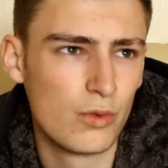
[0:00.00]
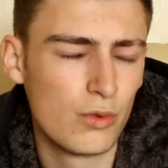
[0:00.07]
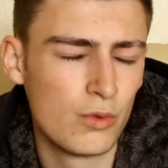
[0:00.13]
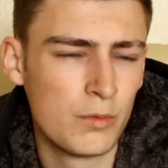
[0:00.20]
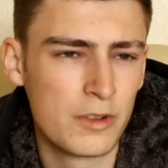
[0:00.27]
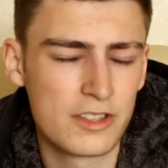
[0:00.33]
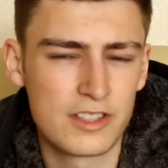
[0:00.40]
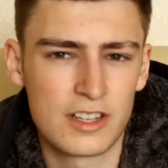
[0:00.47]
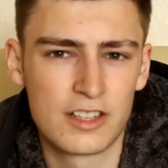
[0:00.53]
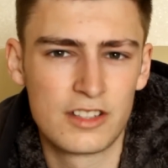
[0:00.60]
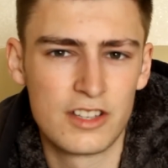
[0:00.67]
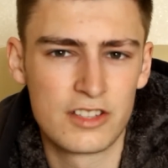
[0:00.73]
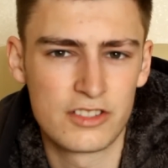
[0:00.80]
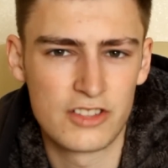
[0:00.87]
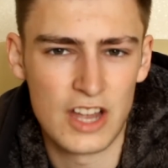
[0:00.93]
almost like a
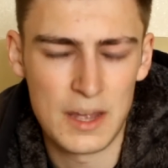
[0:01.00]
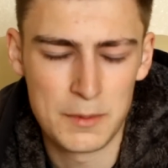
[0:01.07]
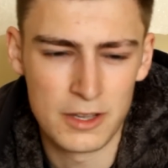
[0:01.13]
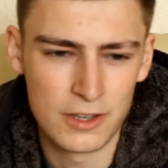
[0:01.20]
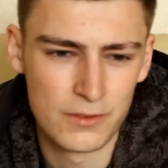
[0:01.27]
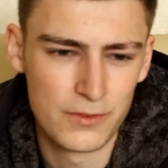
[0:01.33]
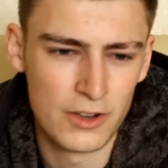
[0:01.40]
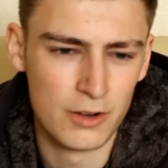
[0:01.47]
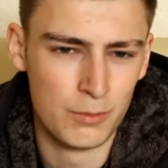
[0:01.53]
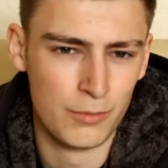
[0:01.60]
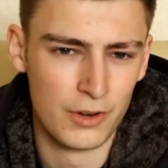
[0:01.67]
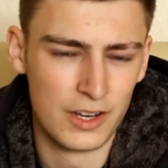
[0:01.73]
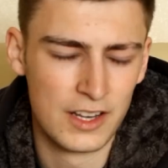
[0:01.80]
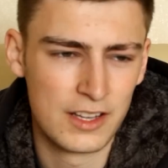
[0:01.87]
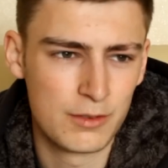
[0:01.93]
disturbing
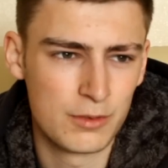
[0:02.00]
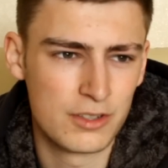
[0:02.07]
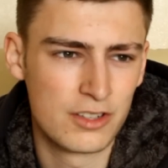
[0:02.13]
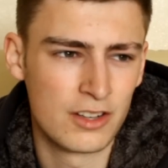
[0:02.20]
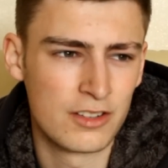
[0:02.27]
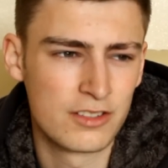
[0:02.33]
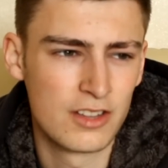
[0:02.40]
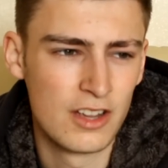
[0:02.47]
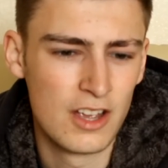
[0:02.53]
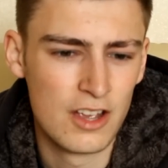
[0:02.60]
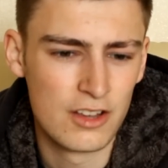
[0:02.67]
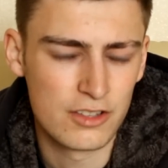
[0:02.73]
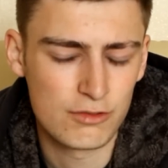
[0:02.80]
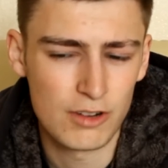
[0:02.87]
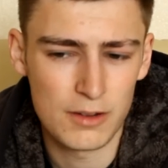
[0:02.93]
film really, which I was
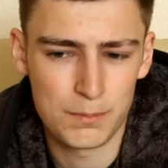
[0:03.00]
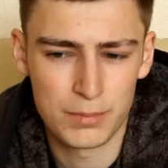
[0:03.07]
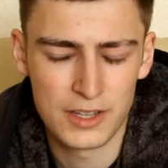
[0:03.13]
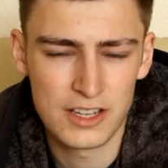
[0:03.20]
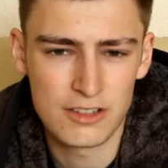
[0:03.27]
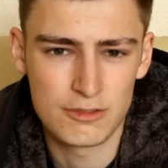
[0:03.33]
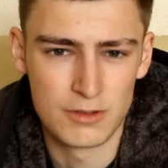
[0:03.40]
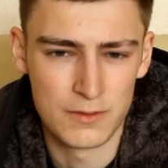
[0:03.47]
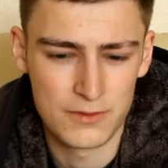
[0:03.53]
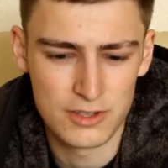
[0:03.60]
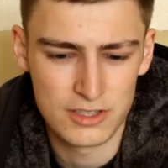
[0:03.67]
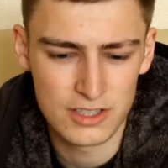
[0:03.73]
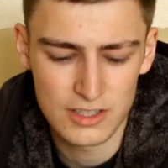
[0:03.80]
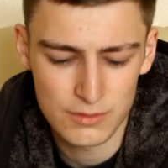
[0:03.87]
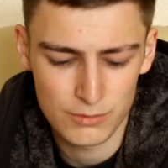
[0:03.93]
quite pleased with,
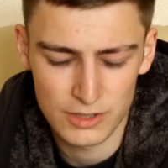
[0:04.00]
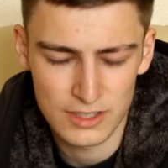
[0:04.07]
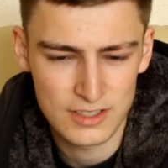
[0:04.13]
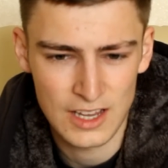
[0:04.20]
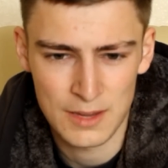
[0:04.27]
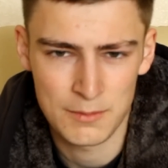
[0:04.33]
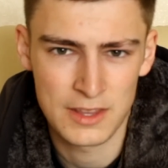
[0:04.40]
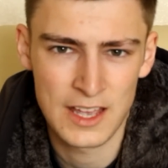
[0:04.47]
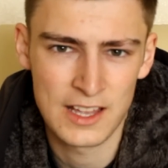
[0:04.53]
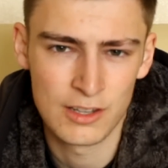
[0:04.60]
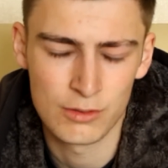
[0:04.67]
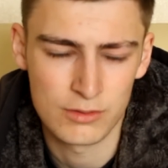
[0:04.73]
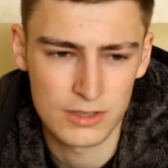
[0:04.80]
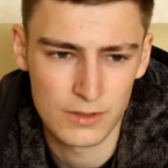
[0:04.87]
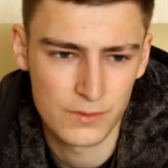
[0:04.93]
because it didn't really take me that
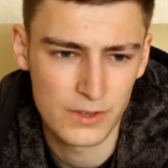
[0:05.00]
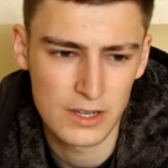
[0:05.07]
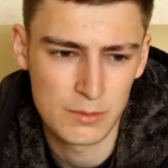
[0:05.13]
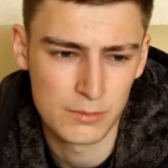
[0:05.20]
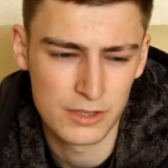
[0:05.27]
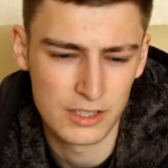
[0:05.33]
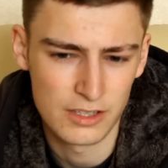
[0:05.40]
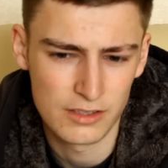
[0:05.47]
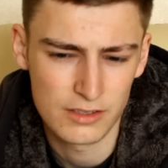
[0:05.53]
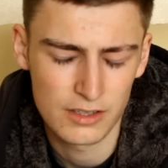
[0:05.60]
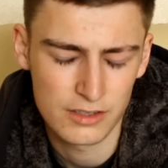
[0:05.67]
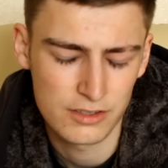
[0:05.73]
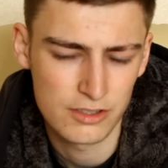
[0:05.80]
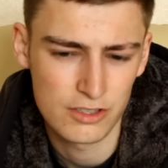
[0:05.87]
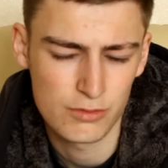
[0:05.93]
long to film, you know.
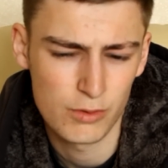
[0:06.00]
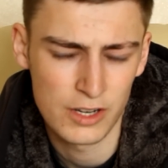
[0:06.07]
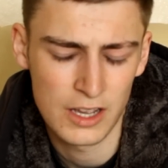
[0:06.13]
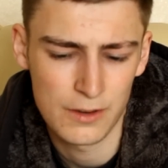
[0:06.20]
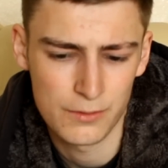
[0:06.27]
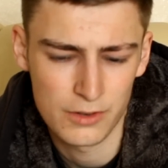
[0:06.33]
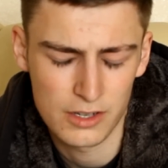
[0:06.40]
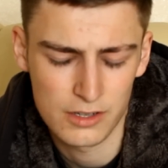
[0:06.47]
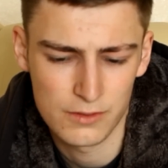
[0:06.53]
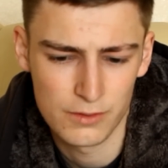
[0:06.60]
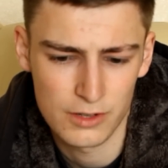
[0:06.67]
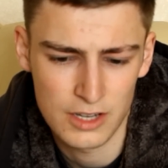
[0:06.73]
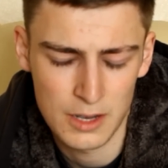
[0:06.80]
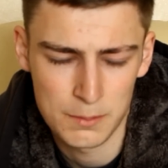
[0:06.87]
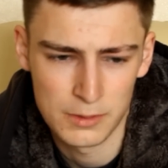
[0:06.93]
I just went out
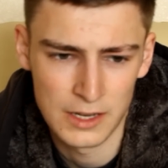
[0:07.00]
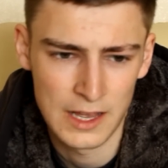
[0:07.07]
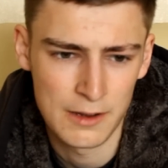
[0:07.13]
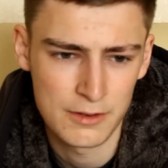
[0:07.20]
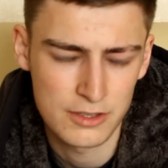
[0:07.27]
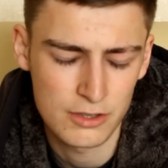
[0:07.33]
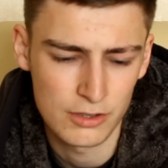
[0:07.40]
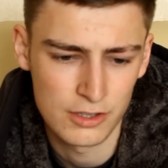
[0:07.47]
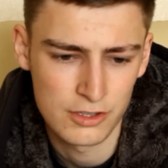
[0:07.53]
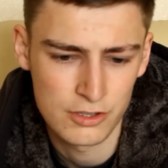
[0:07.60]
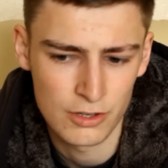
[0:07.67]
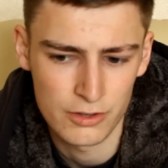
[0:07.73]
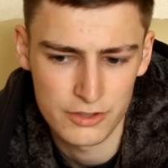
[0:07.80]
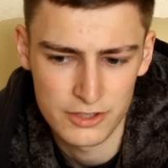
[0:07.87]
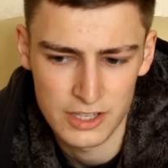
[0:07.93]
for a couple of hours, got the
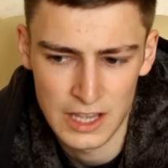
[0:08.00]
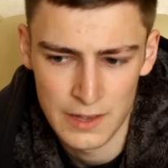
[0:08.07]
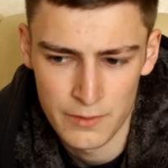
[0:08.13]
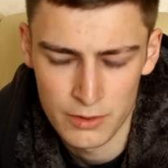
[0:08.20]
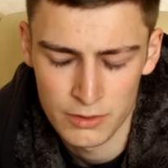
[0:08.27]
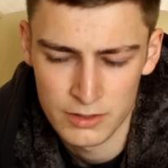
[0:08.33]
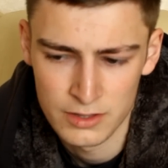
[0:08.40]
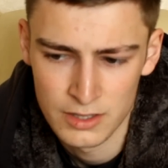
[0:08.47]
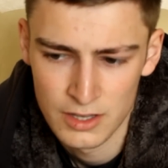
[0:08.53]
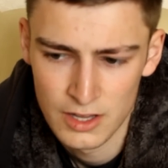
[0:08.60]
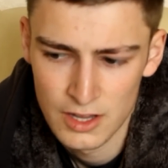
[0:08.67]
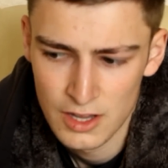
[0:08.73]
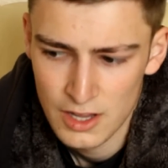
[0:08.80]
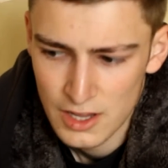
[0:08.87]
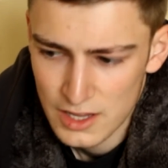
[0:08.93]
shots together and
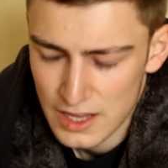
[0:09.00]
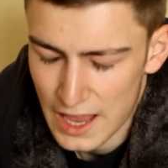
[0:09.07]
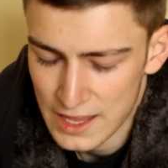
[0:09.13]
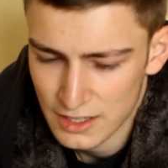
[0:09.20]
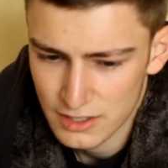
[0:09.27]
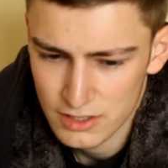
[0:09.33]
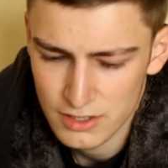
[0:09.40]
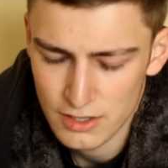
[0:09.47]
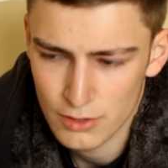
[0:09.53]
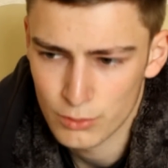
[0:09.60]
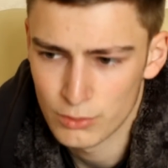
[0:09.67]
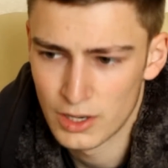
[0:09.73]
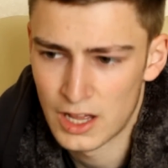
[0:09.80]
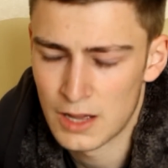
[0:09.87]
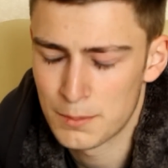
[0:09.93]
edited it
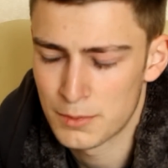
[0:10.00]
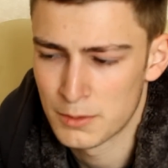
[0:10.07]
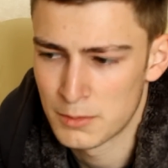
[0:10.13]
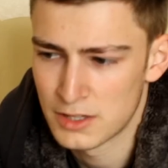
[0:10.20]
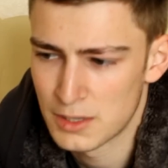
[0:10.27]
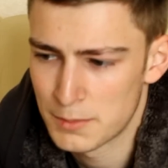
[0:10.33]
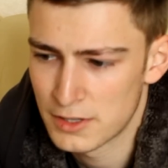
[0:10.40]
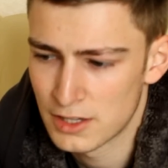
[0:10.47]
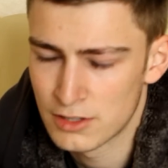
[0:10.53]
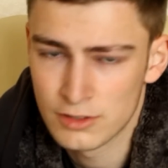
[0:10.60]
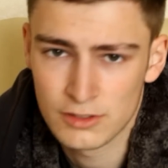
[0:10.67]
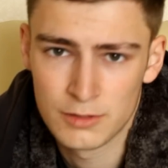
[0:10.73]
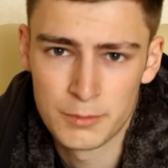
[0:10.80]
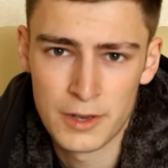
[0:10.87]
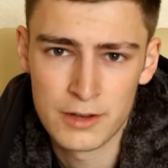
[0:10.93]
all up. I mean, the bit that
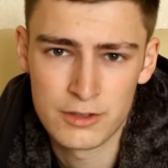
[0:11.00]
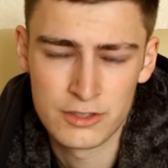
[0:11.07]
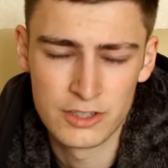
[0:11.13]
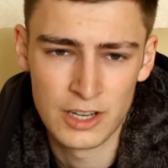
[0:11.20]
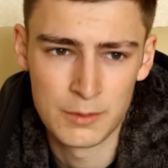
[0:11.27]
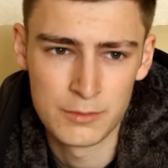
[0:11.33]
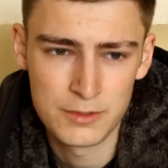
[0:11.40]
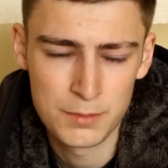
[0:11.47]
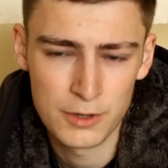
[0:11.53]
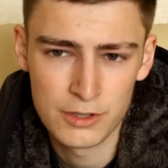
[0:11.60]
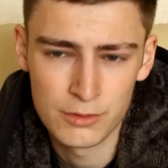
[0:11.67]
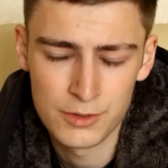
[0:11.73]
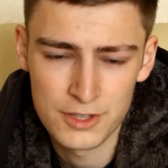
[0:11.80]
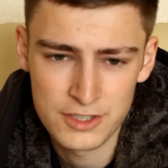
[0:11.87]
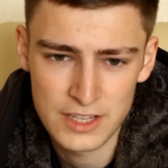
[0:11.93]
took the most time was
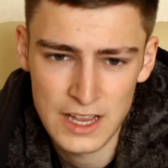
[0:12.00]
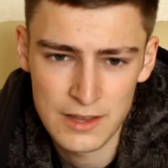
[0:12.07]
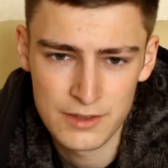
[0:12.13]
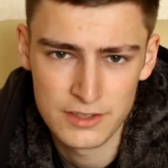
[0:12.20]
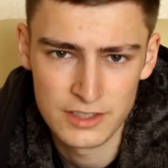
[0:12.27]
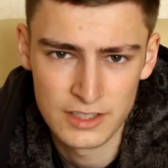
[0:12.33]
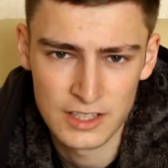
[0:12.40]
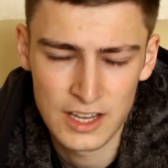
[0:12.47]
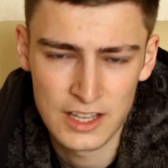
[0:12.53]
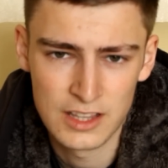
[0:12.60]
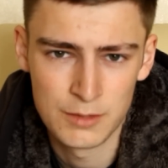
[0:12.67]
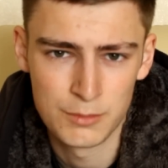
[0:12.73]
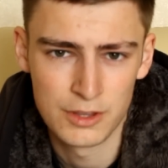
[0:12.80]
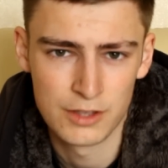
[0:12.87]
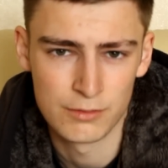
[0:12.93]
putting all the sounds in and getting
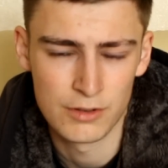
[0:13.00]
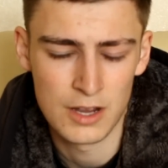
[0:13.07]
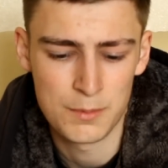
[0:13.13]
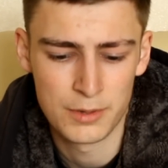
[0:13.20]
them in the right